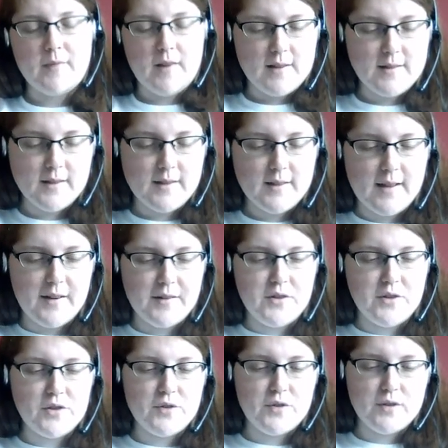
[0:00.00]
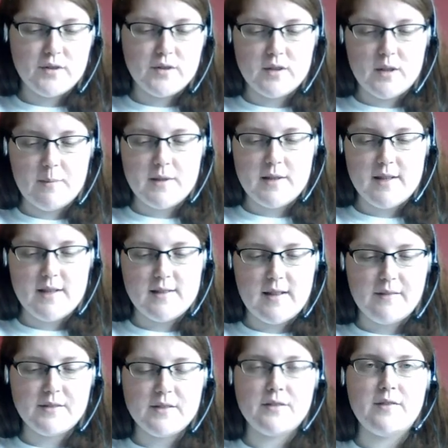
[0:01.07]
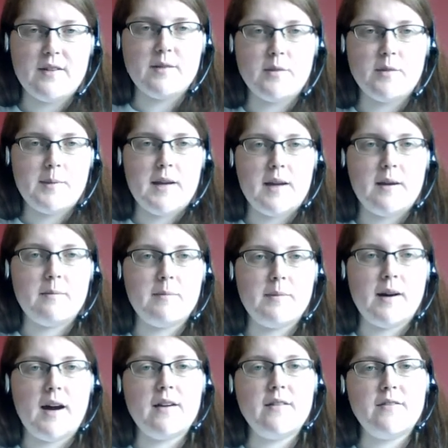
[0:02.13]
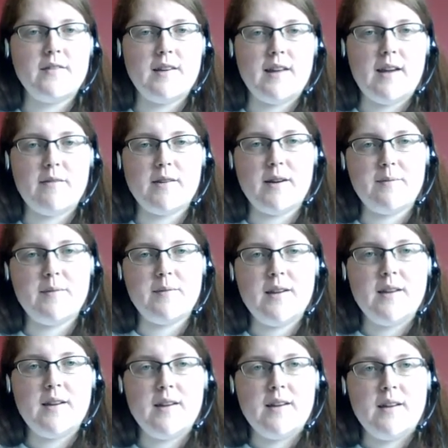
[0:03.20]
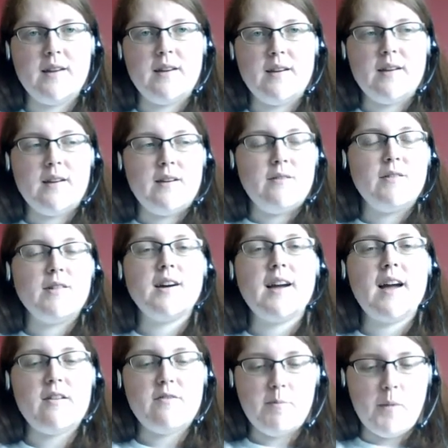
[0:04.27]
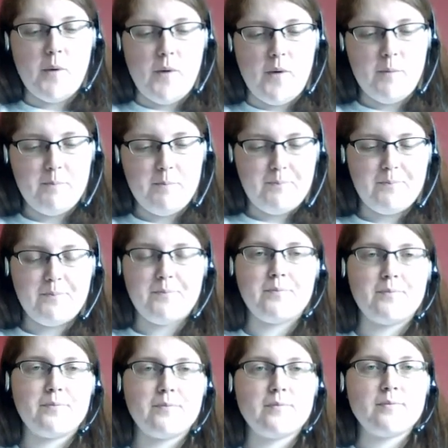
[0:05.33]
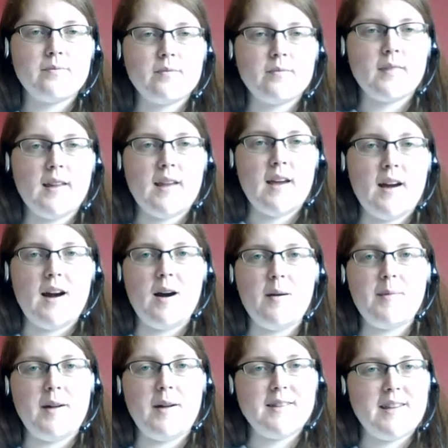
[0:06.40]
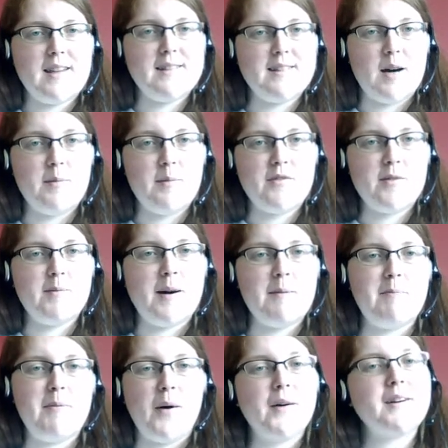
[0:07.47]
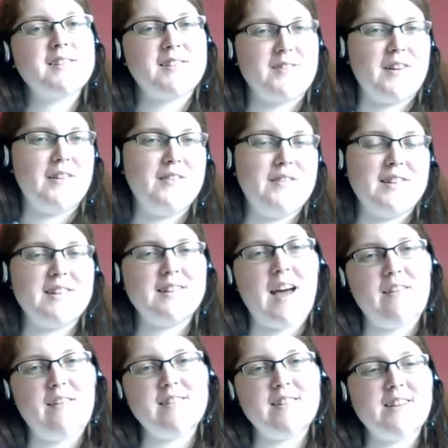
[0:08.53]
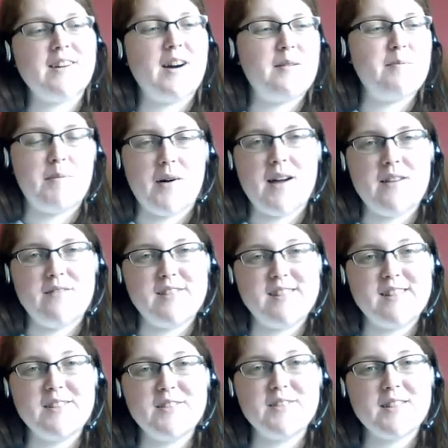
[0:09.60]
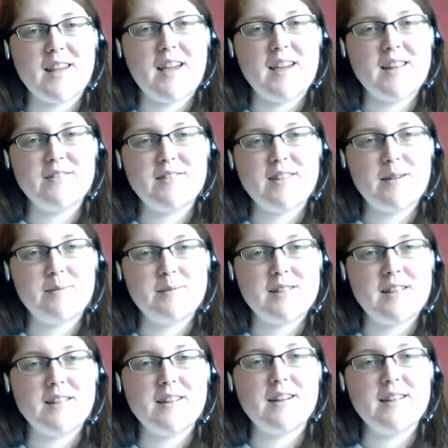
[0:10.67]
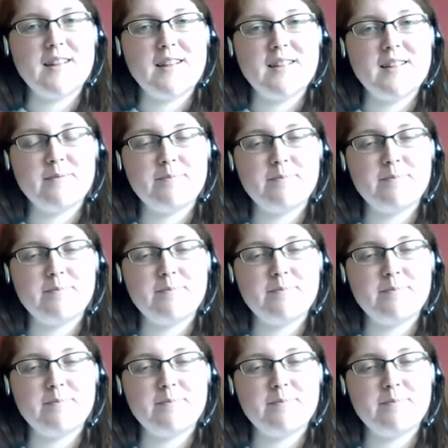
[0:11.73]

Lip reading: I don't know how useful some of these lengths of thread will be, but hopefully when I have more, I'll be able to kit up from my box rather than having to go out and buy every single skein of DMC that I need.